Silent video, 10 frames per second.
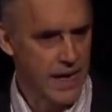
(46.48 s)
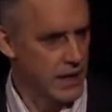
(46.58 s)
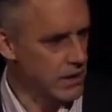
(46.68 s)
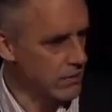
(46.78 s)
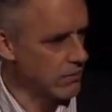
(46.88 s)

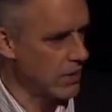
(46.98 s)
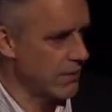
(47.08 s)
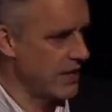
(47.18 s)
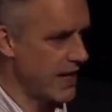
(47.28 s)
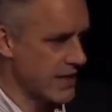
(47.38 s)
And,
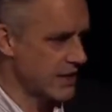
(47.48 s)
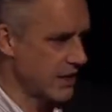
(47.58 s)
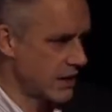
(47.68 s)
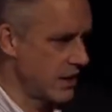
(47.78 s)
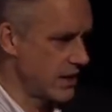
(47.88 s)
I mean, that's
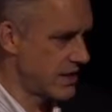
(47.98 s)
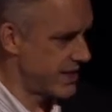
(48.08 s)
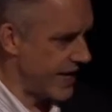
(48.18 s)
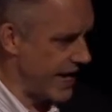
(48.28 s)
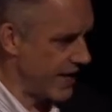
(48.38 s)
an
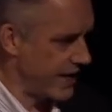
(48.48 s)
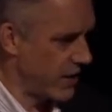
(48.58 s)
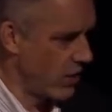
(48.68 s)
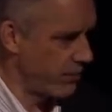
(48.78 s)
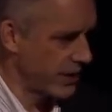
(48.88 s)
insanely
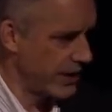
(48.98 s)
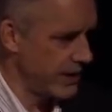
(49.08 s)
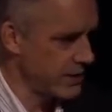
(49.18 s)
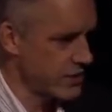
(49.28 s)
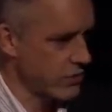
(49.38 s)

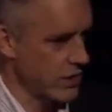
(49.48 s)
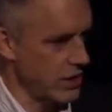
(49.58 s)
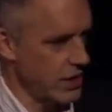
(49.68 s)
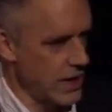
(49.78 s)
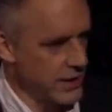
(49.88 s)
complicated
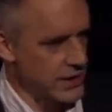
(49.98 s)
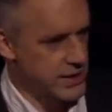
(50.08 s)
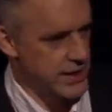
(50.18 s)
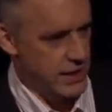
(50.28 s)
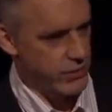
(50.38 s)
story
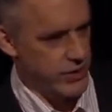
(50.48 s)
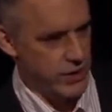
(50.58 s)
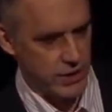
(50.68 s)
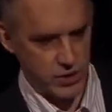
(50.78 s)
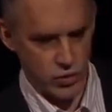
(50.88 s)
that's dealing with
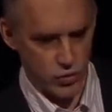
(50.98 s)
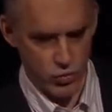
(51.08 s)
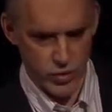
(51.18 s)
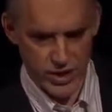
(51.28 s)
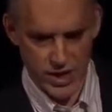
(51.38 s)
a
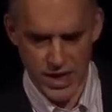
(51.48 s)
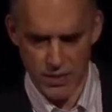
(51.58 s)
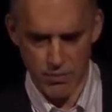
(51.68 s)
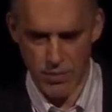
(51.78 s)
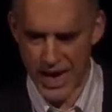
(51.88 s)

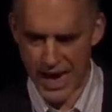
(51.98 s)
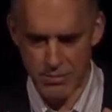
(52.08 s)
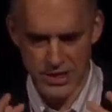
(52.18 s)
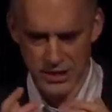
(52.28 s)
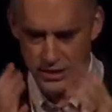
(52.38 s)

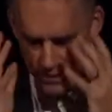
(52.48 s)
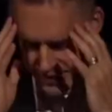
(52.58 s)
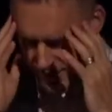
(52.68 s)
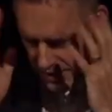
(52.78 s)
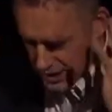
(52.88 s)

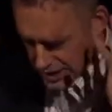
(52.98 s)
absolutely